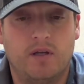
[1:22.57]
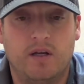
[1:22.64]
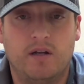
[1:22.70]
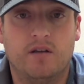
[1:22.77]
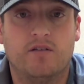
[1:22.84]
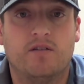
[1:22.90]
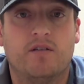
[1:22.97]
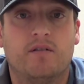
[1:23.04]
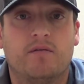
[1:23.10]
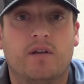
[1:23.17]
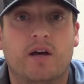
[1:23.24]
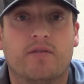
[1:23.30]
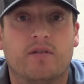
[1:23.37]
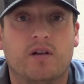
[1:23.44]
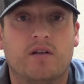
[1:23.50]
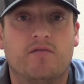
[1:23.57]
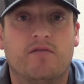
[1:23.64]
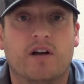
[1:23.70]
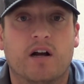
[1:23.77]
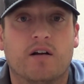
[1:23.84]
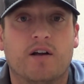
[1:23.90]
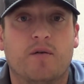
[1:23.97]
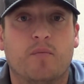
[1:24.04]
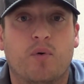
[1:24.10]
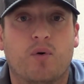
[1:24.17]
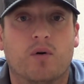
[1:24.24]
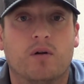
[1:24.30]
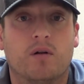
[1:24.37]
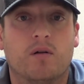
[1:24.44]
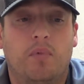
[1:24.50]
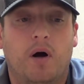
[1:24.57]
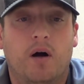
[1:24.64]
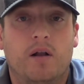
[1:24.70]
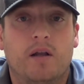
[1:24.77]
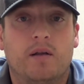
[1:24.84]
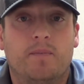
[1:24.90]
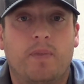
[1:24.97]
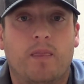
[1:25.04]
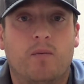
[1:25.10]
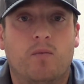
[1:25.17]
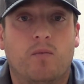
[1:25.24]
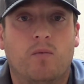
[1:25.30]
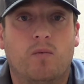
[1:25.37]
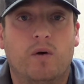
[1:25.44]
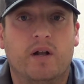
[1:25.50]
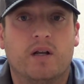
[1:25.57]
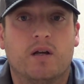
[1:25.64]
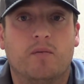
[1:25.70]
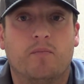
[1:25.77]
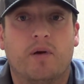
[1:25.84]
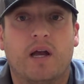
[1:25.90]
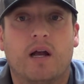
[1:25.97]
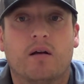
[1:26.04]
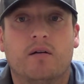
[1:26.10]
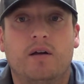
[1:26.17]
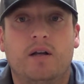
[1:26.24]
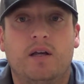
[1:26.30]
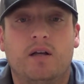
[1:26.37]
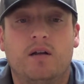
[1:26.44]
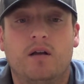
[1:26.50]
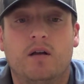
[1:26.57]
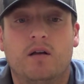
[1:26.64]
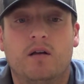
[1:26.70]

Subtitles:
It is definitely very important, but when comparing it